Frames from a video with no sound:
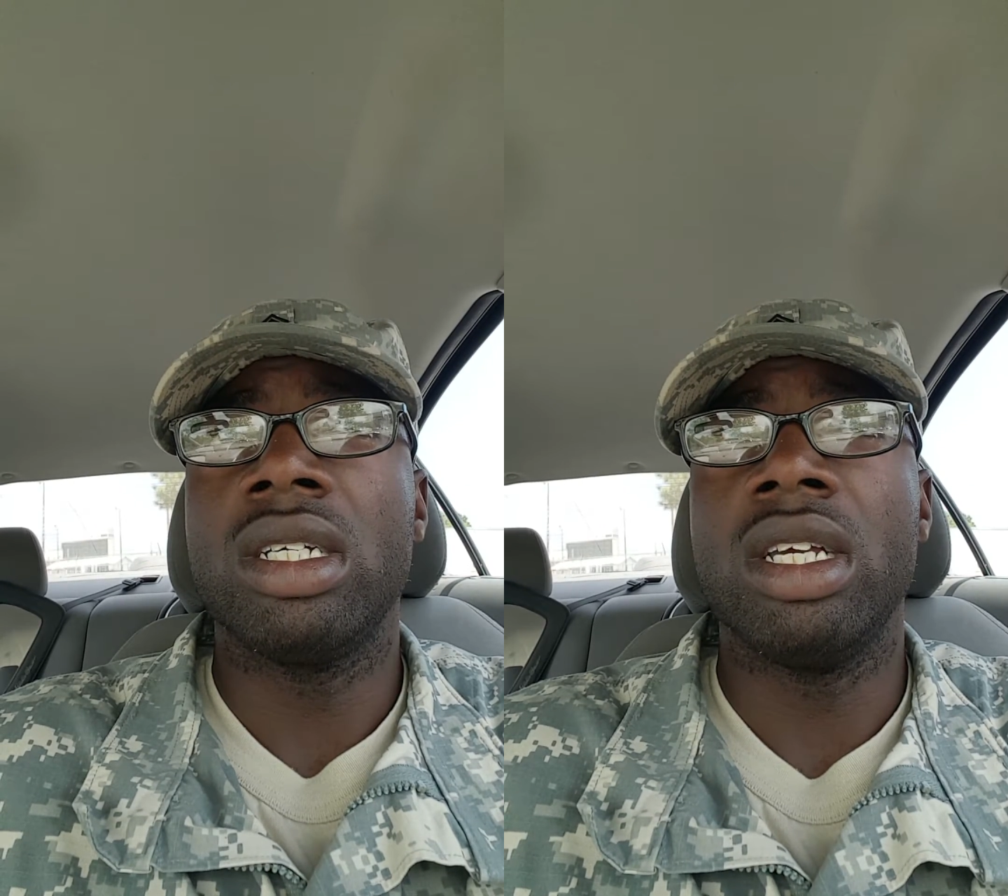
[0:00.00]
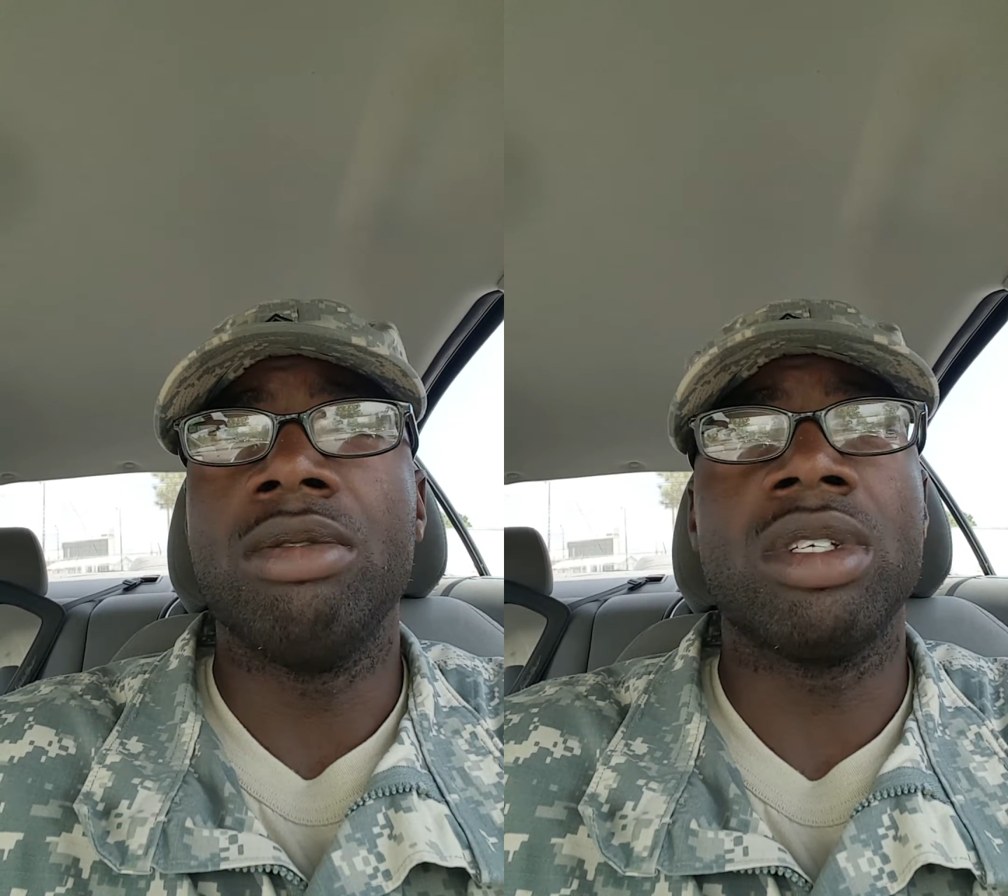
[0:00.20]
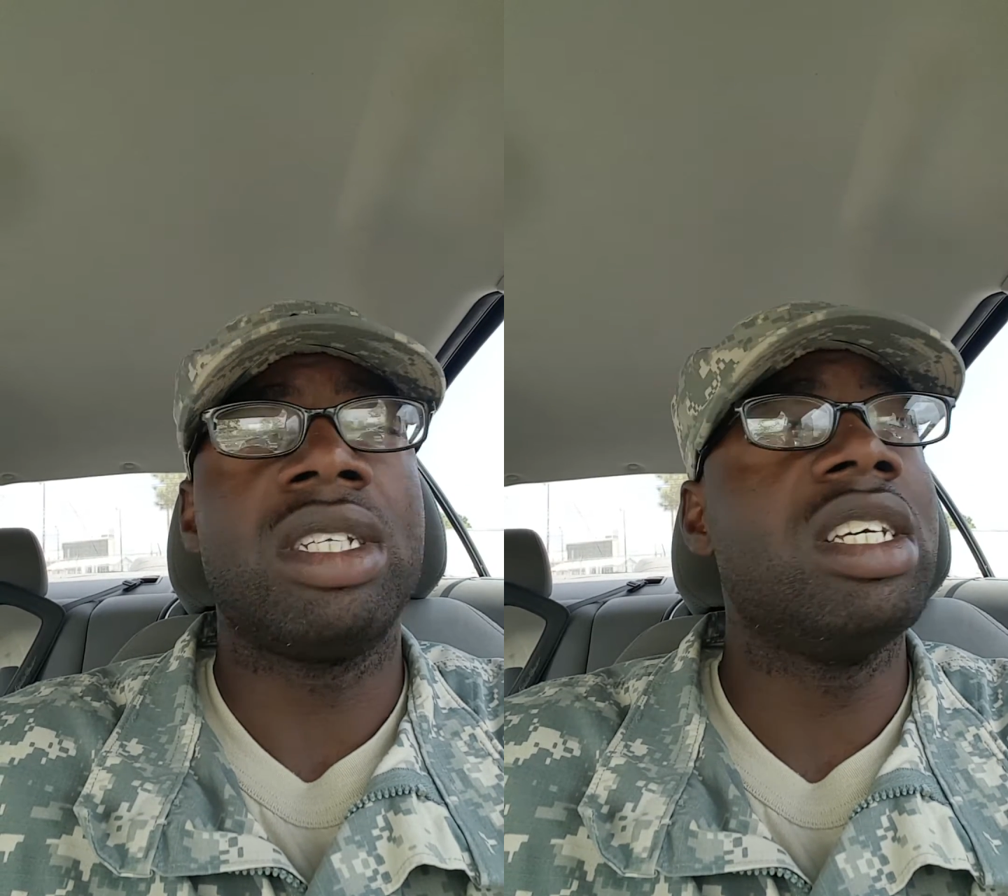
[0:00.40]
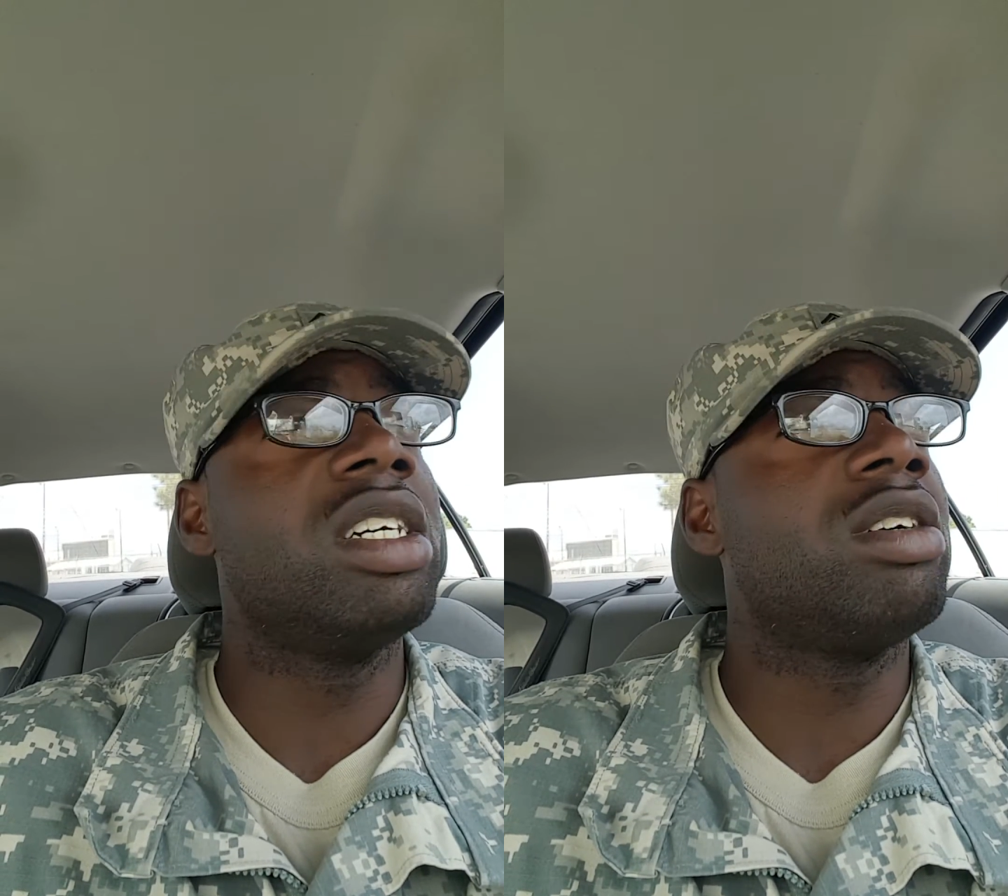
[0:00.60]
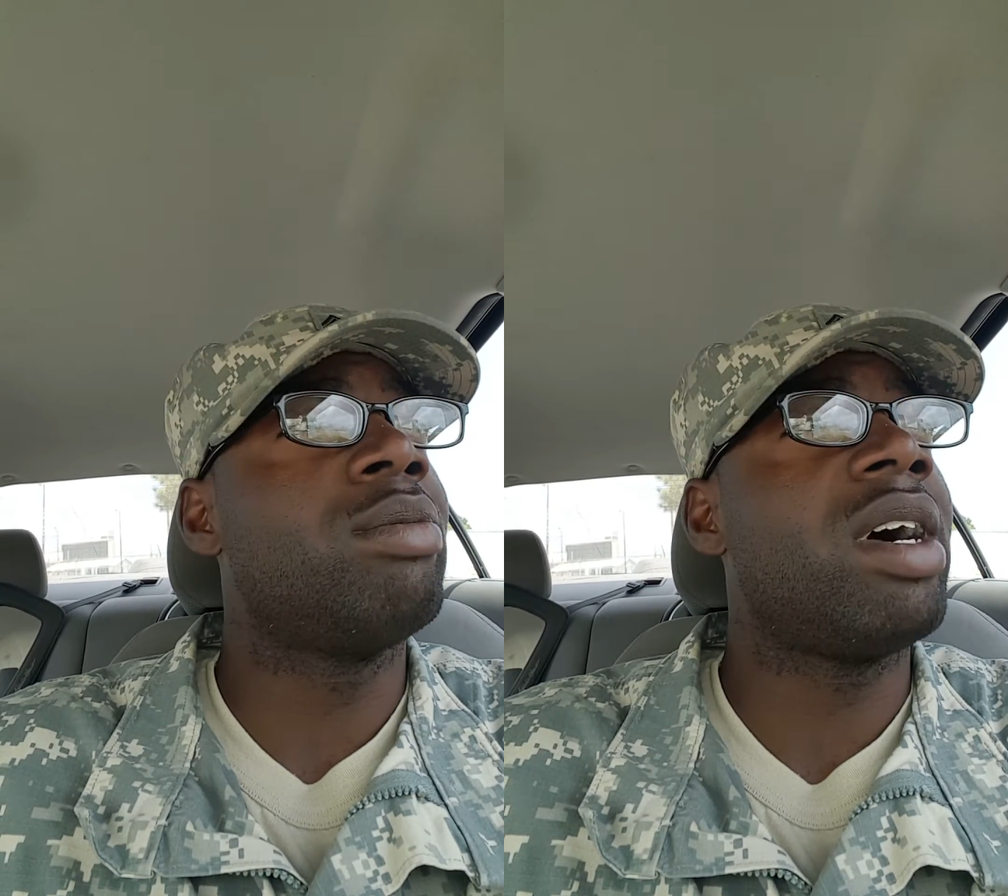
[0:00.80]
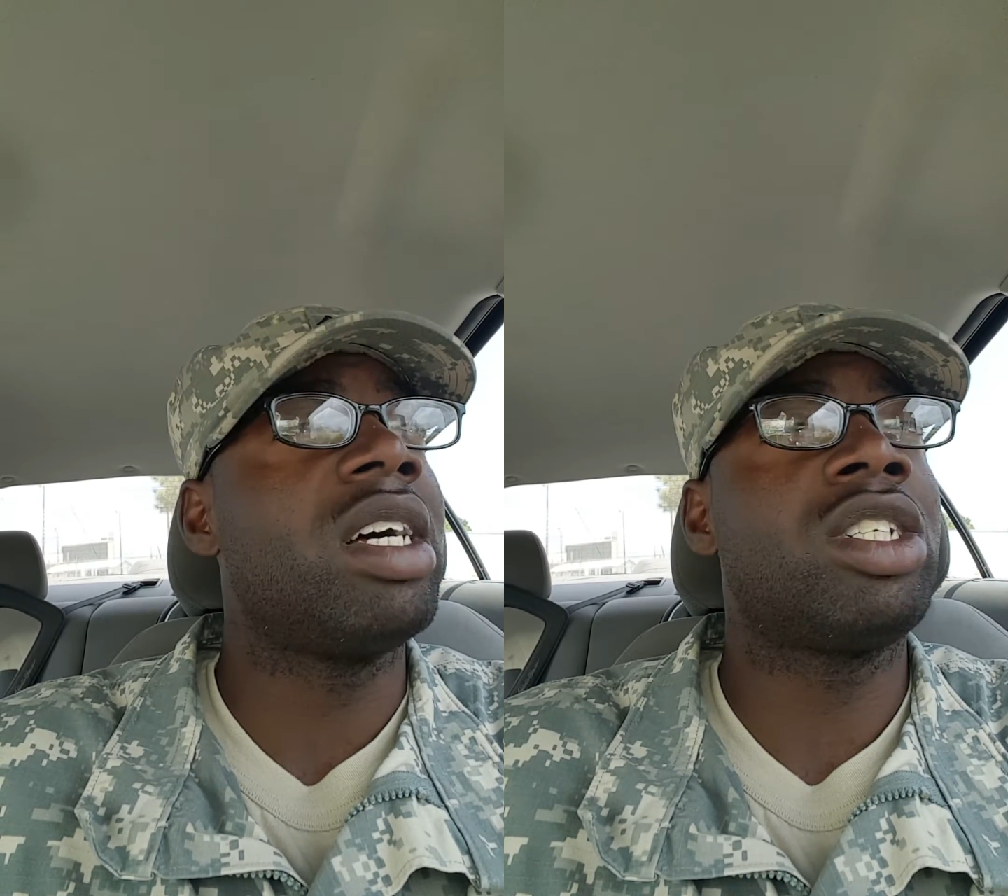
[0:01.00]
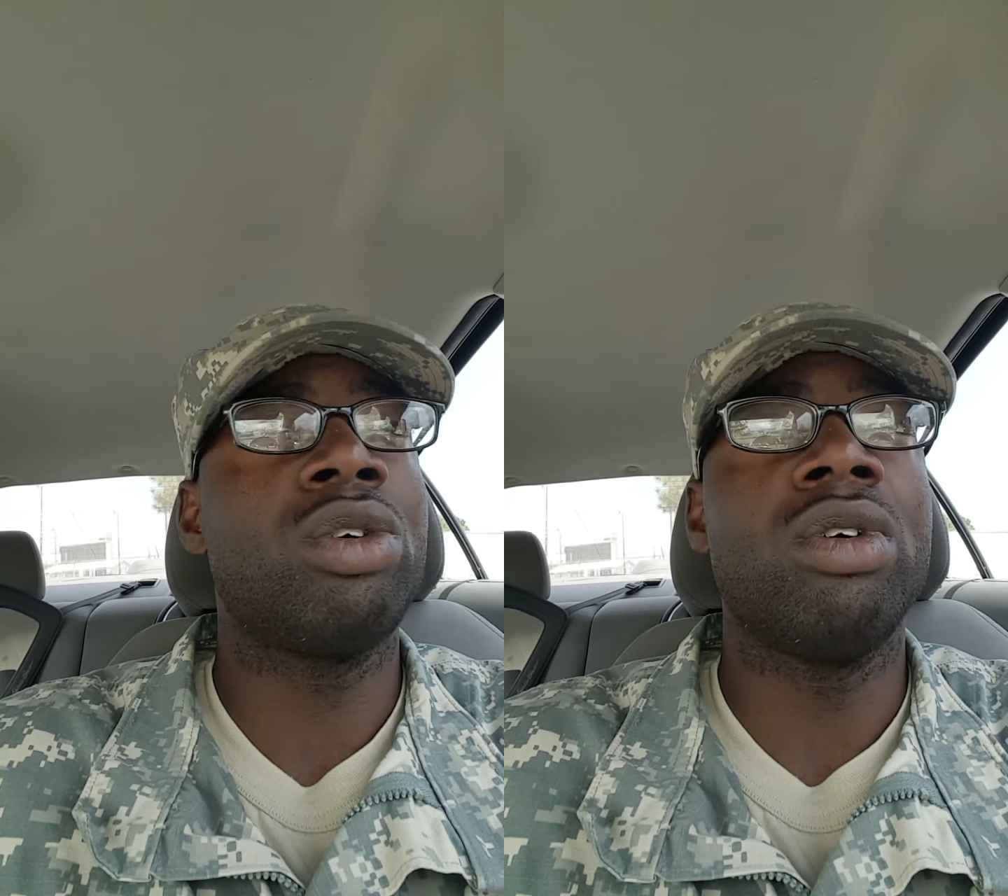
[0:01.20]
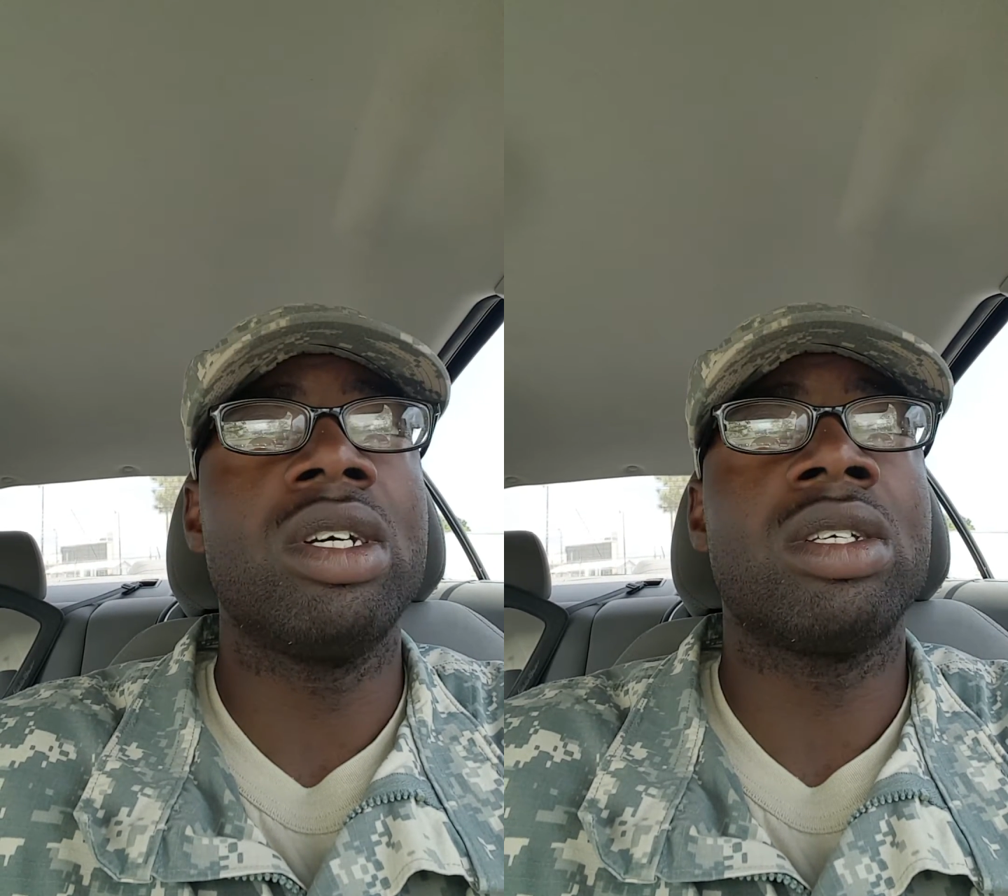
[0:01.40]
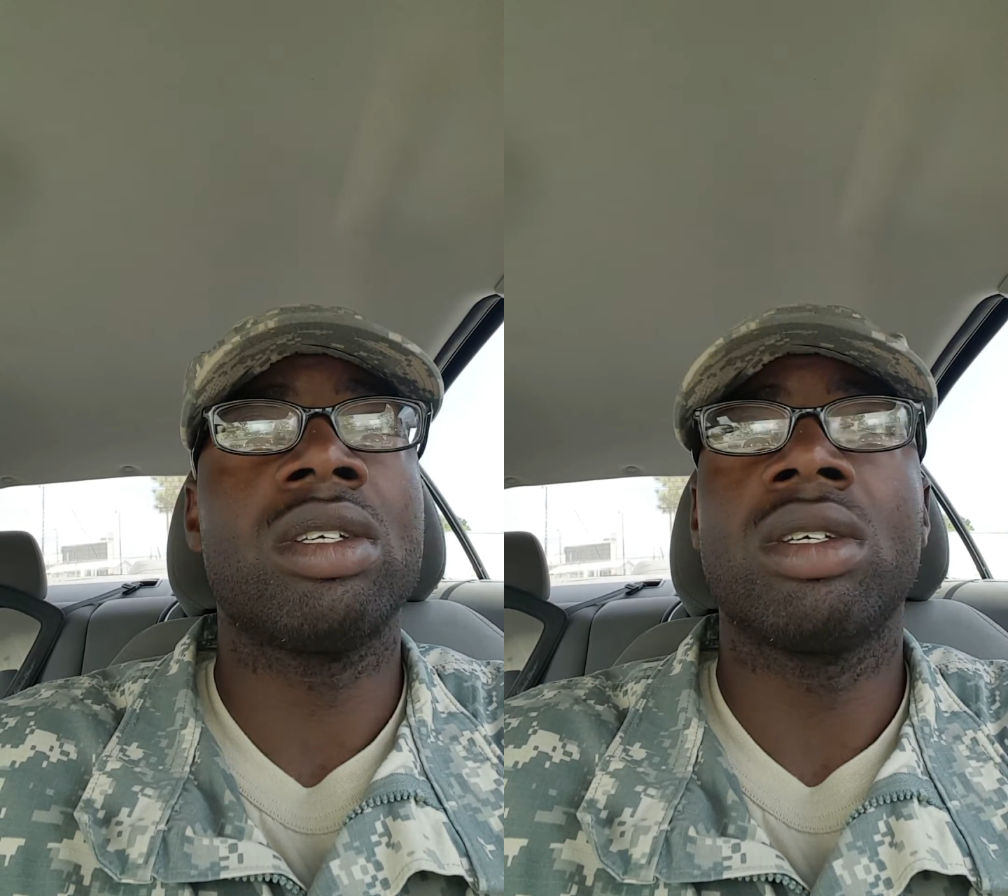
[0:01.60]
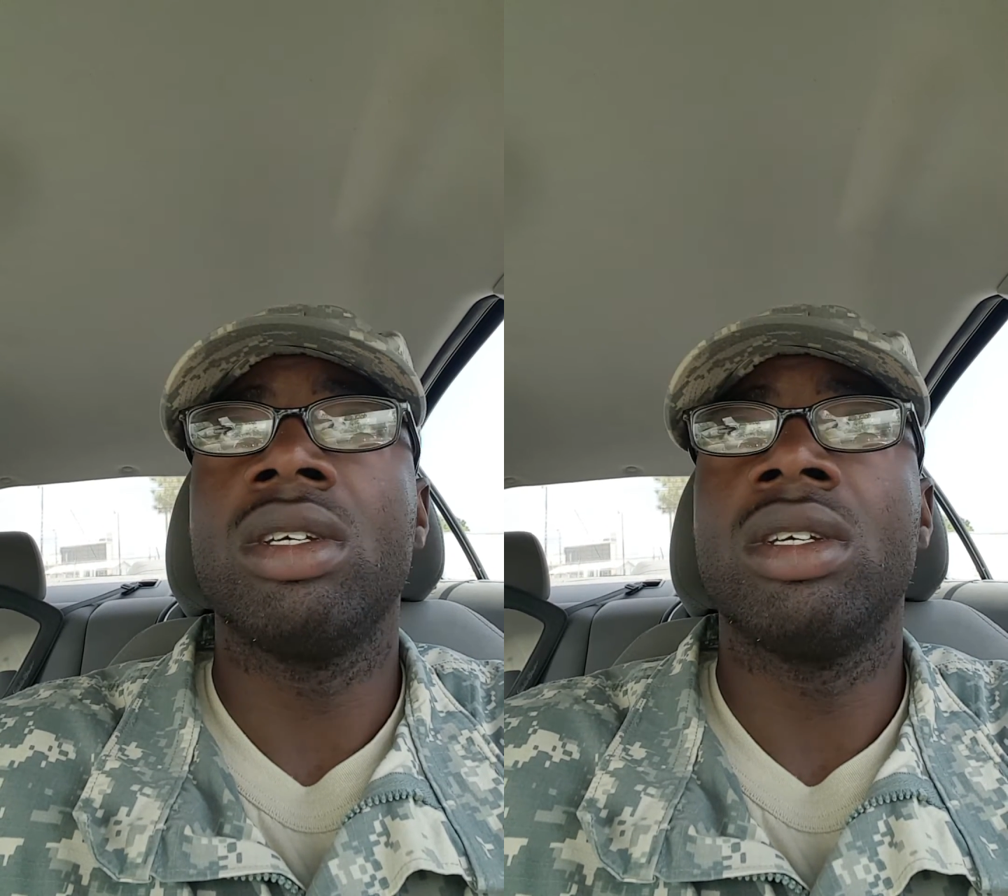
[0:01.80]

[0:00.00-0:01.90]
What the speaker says: it was still my choice